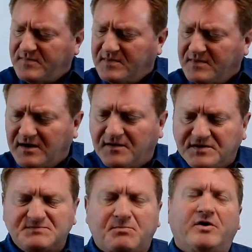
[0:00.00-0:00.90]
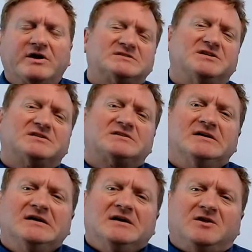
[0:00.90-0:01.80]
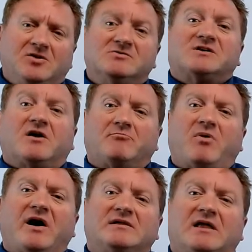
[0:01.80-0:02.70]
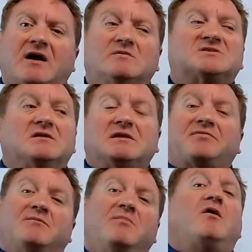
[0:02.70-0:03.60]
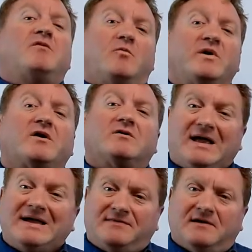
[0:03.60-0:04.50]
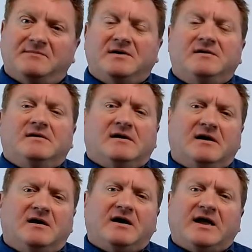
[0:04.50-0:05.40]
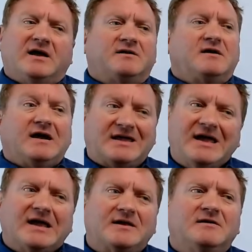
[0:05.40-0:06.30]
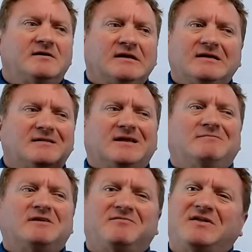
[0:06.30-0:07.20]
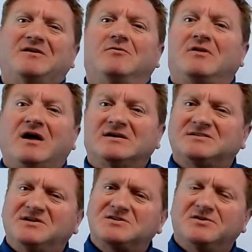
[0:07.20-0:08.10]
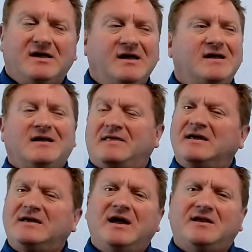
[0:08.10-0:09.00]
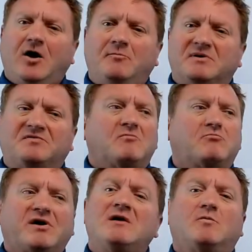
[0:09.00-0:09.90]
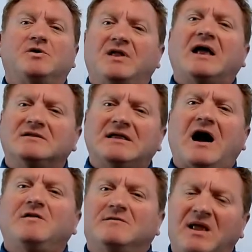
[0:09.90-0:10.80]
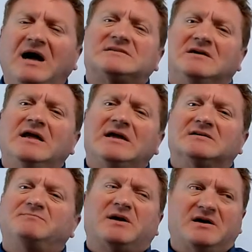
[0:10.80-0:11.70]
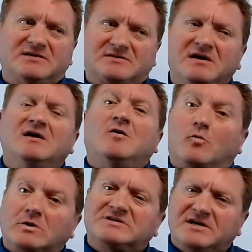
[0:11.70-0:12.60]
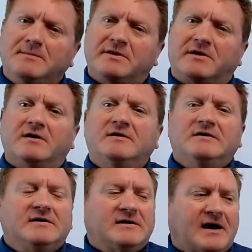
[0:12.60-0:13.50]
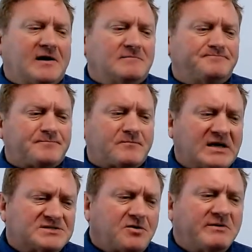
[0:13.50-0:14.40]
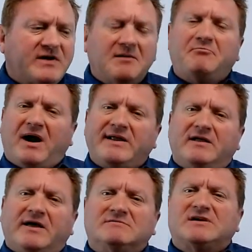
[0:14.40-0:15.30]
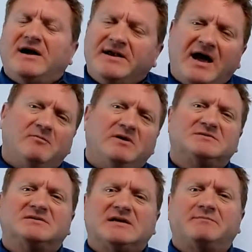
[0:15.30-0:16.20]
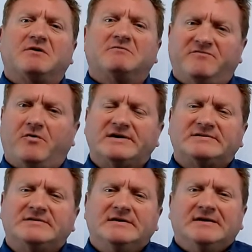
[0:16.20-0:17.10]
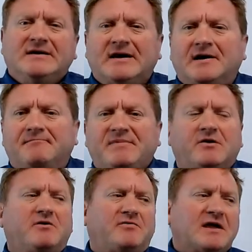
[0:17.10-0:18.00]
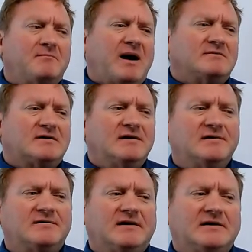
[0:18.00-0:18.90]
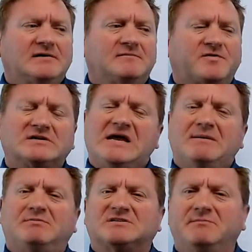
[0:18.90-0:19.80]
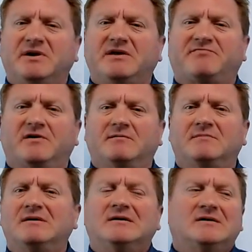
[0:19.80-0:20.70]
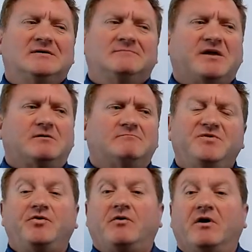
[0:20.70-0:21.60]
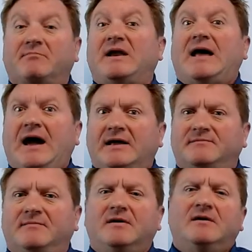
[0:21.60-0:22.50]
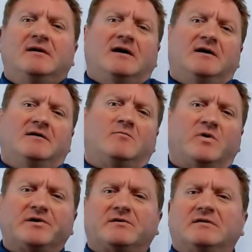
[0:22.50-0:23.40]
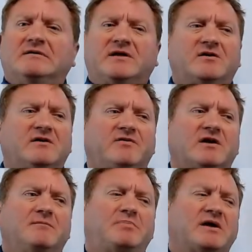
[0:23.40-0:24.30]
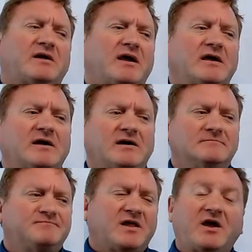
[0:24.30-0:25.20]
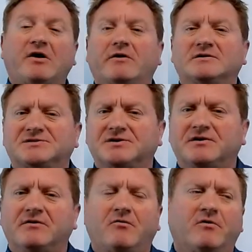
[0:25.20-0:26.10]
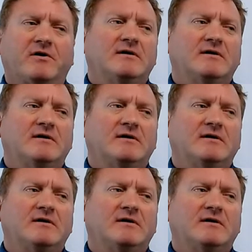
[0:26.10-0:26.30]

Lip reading: this part is just using our body language to let them know that we are like them, and again, even if they don't like us initially, they can't help it. Their brain will not allow them not to like us because we're similar. And so we've got body language. And how do we use the same thing with voice? You know, you think about, for example, somebody from, you know, New York, Manhattan. What are, you know, if you're going to pick a caricature or,